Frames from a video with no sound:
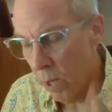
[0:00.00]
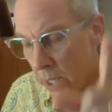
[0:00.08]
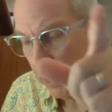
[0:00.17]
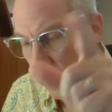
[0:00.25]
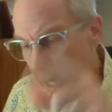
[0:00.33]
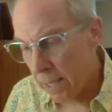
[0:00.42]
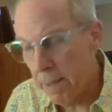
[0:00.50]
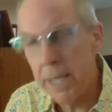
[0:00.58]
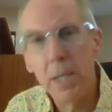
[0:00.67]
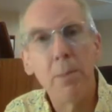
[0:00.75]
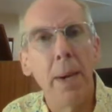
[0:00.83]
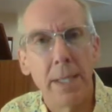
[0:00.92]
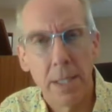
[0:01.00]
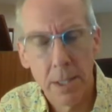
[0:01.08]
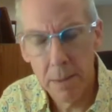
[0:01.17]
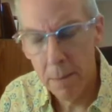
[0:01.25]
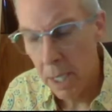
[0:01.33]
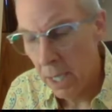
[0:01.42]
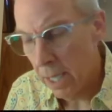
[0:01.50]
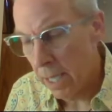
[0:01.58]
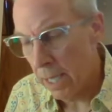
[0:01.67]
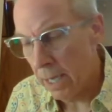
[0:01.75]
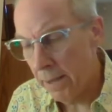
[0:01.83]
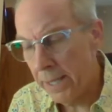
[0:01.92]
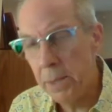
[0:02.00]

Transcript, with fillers: was uh, independence uh,